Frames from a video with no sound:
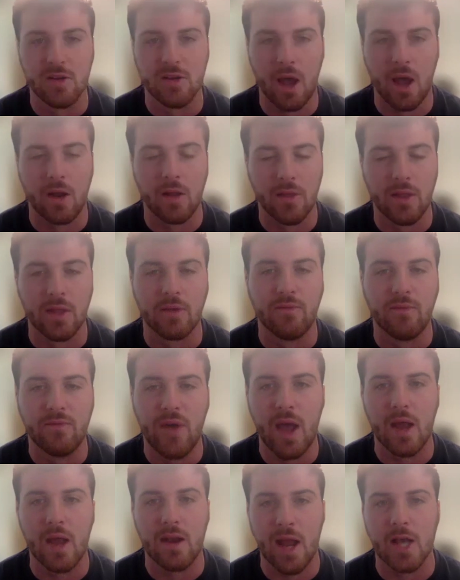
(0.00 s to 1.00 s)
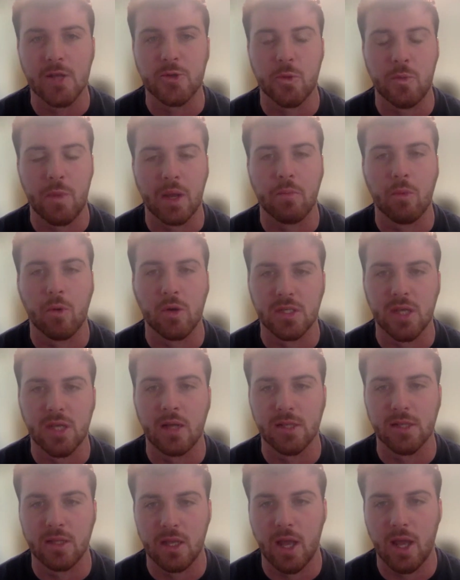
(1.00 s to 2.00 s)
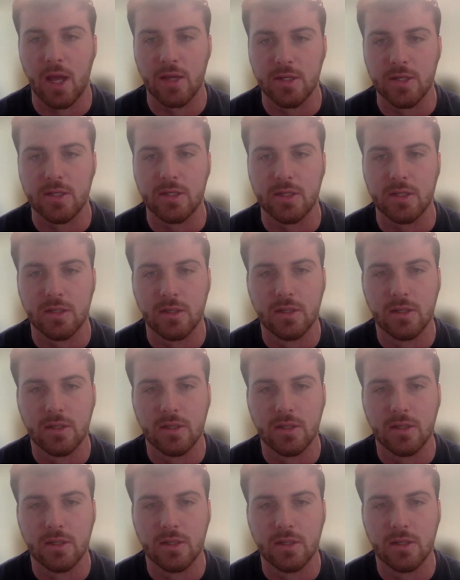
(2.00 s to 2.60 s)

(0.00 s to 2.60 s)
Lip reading: Donald. And Ness would make more sense on the edge.